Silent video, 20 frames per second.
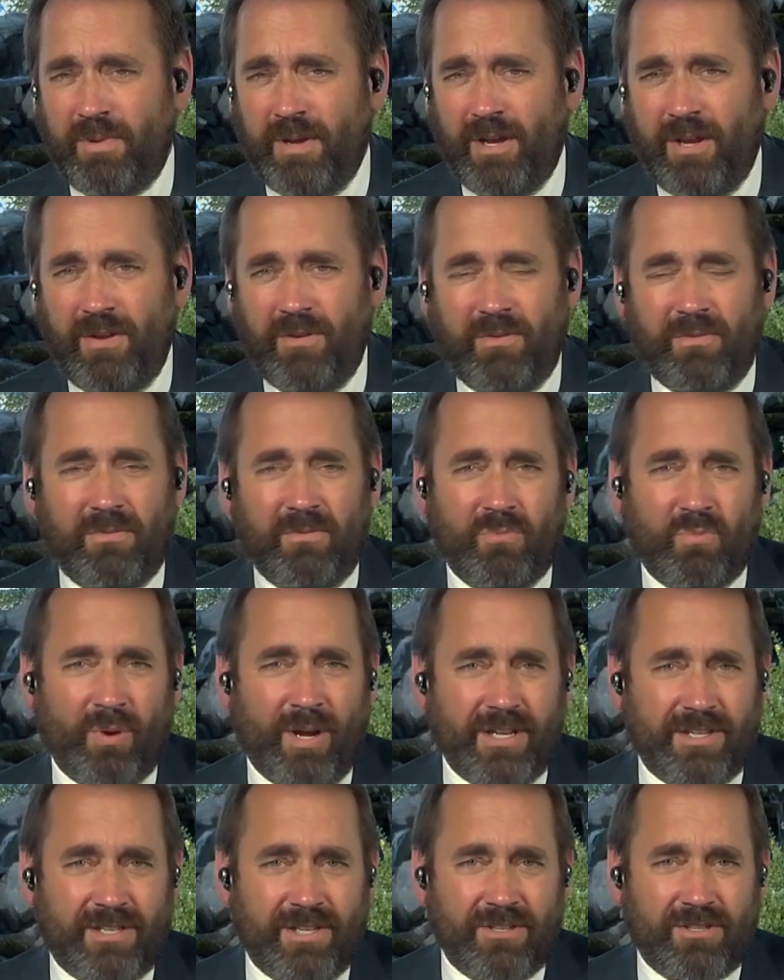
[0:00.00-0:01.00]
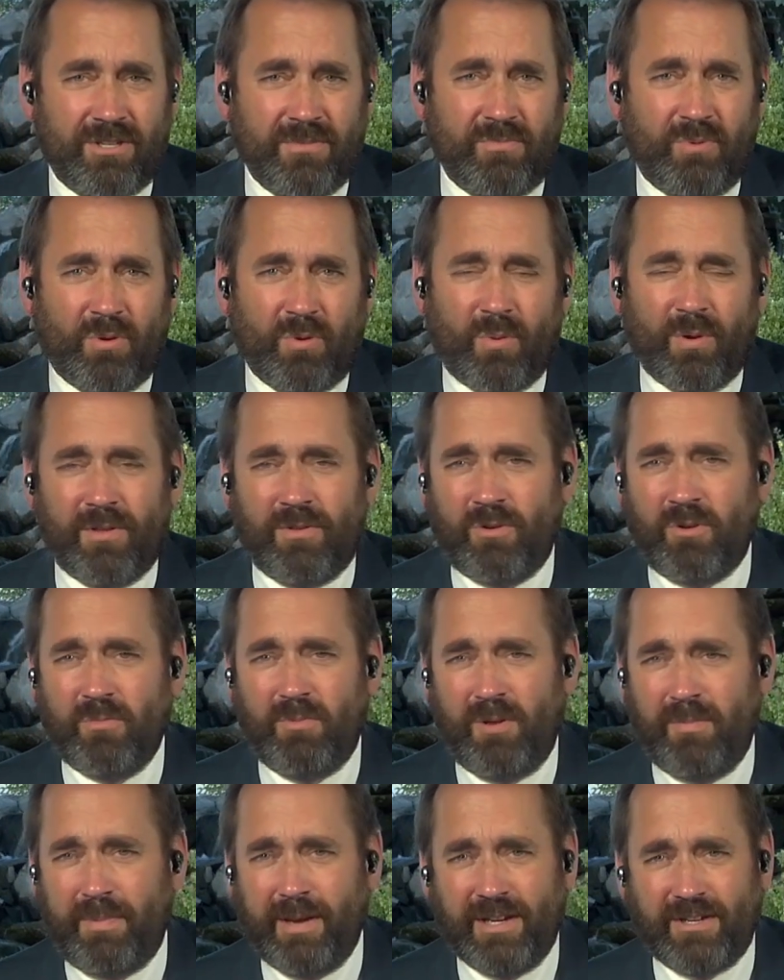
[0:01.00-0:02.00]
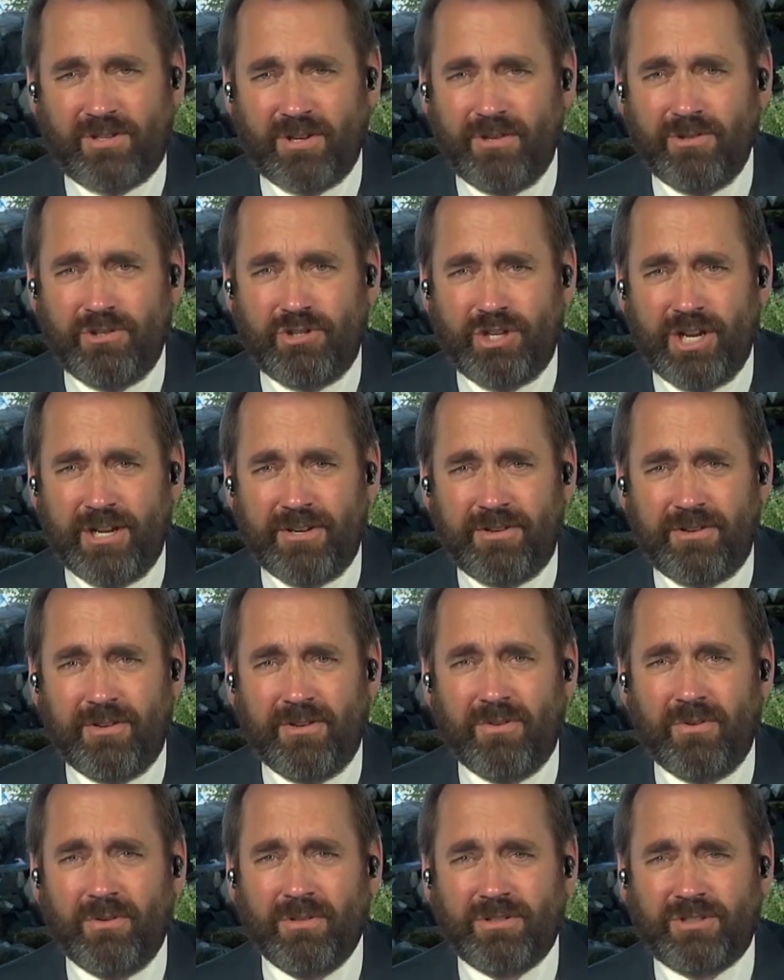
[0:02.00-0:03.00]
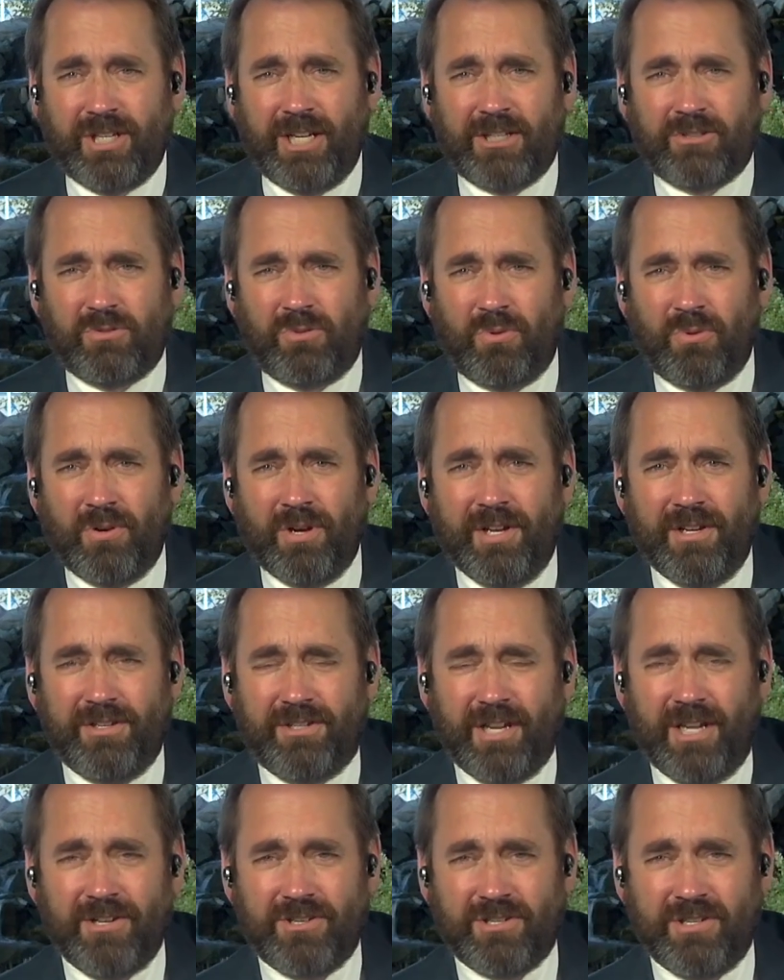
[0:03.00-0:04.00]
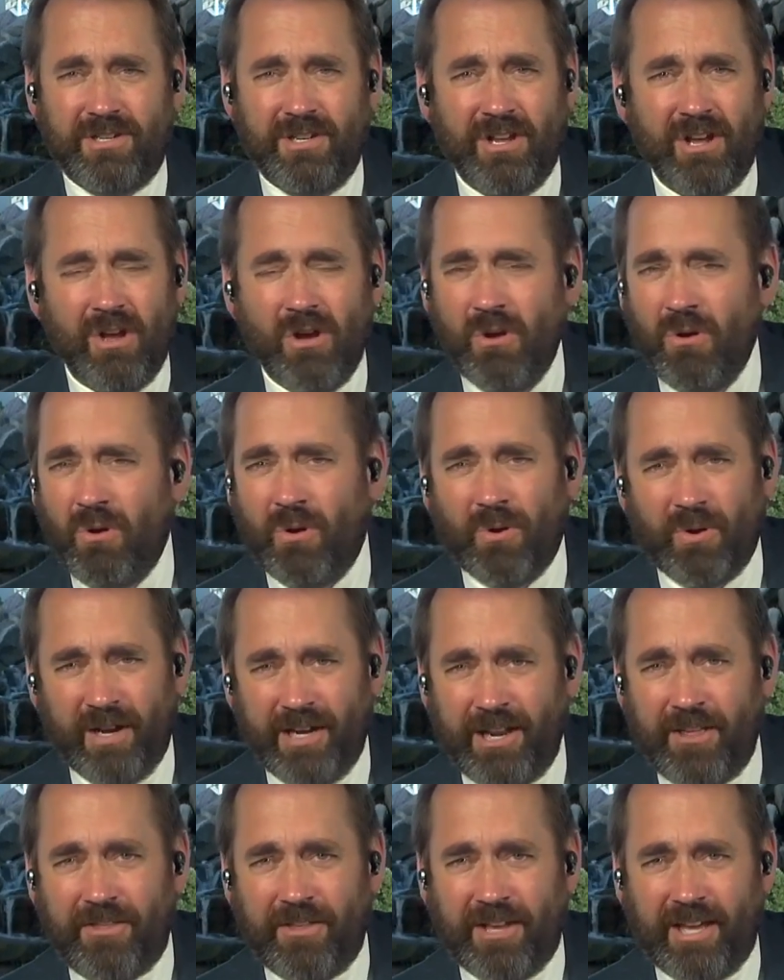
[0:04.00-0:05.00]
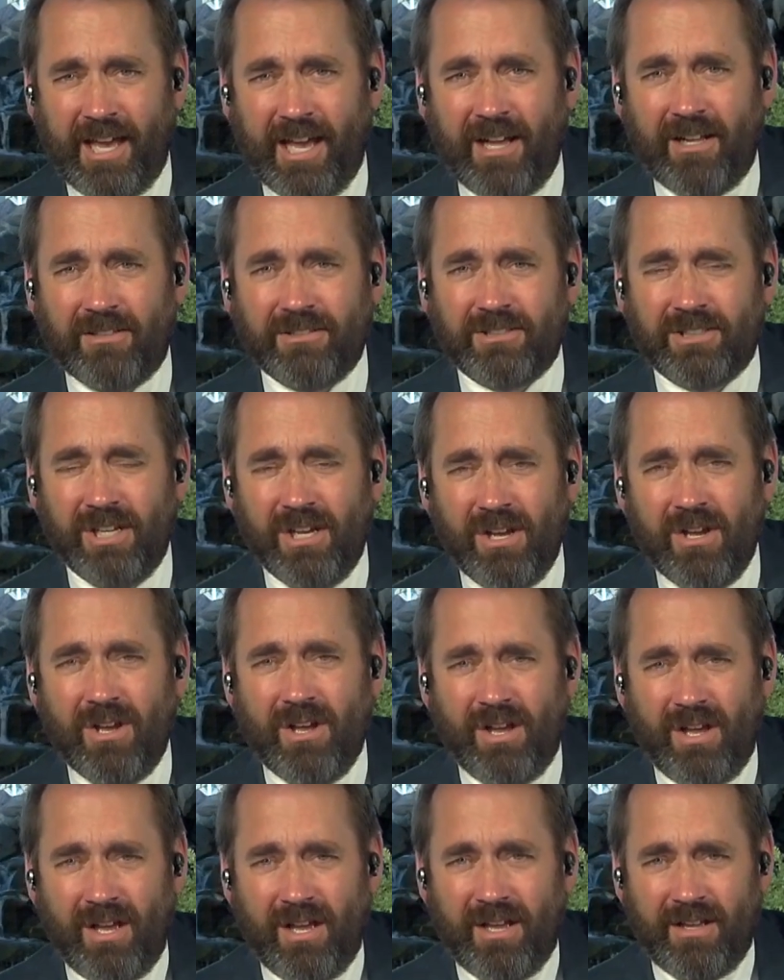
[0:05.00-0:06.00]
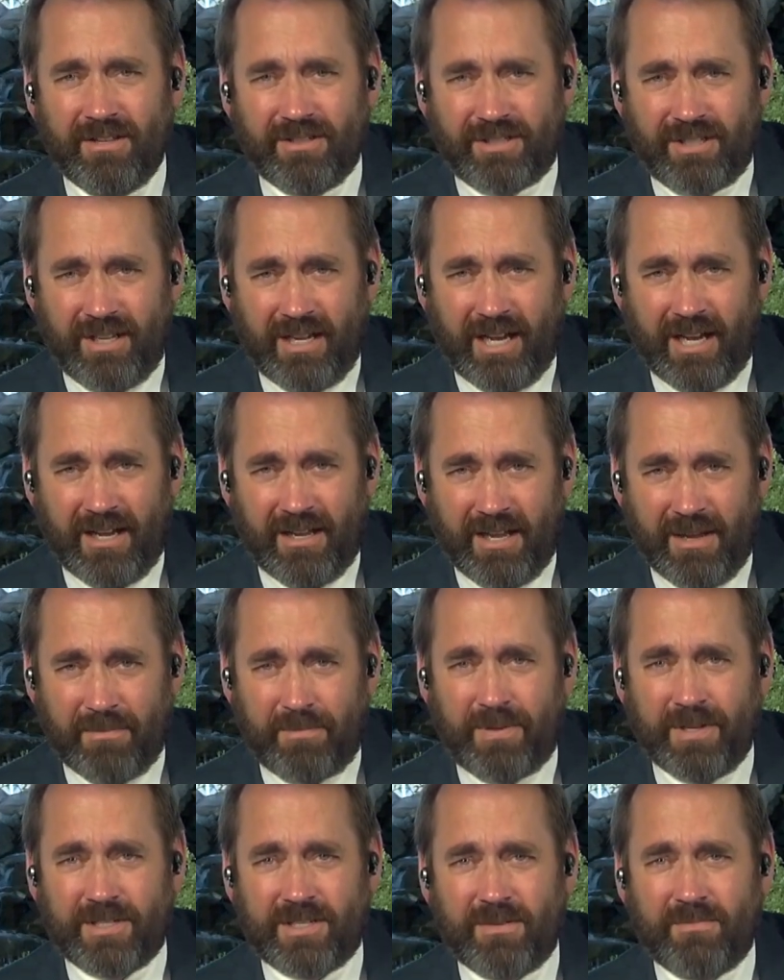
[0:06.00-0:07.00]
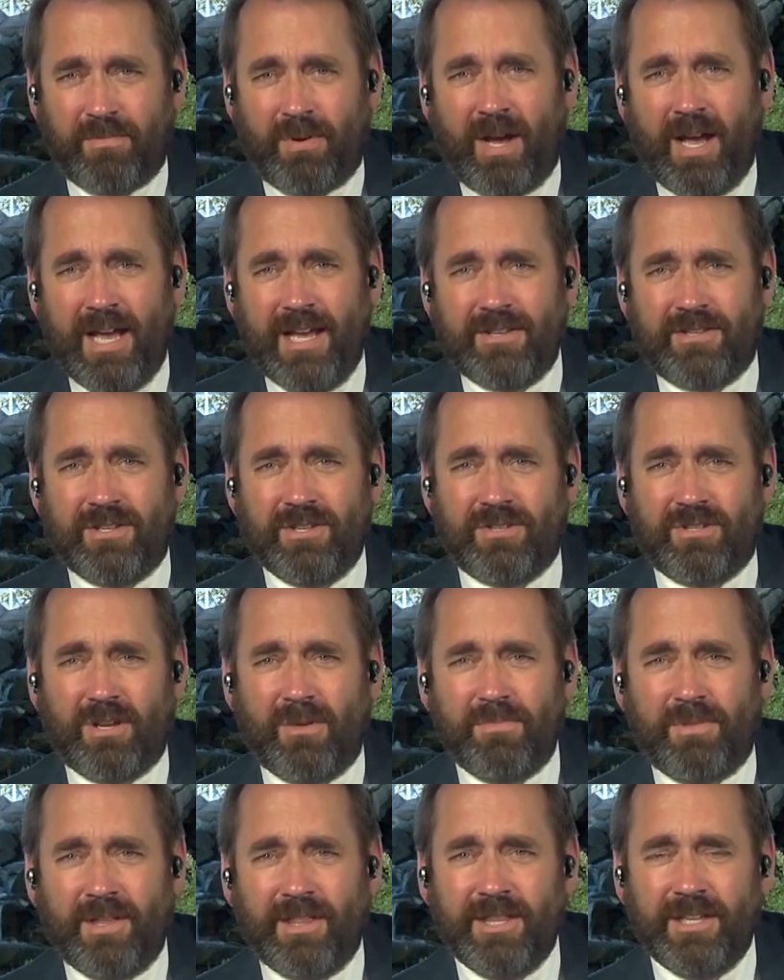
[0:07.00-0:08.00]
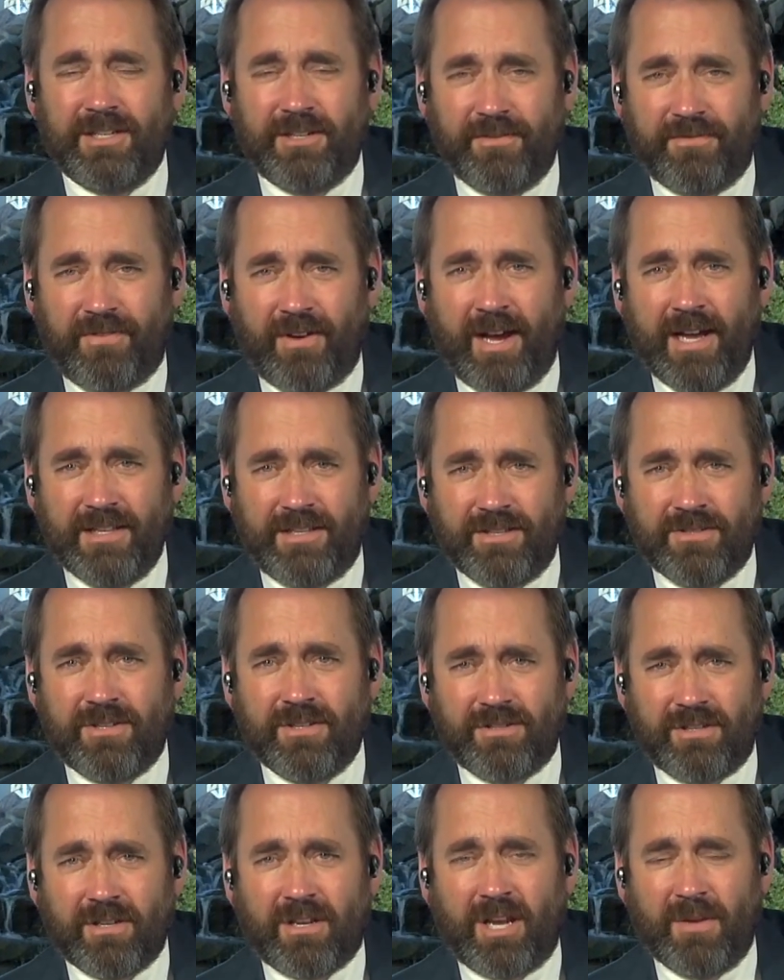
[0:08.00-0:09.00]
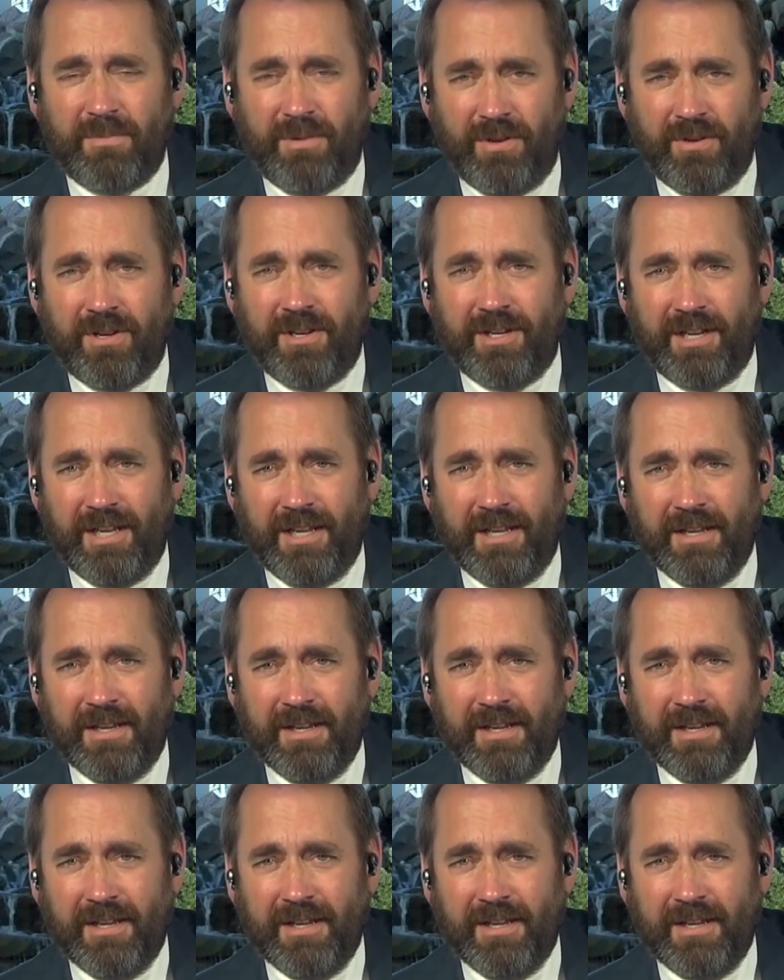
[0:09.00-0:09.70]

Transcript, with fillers: be racism or whether it be based on gender or sexual orientation or anything else, uh, implicit bias is something that divides us as a community.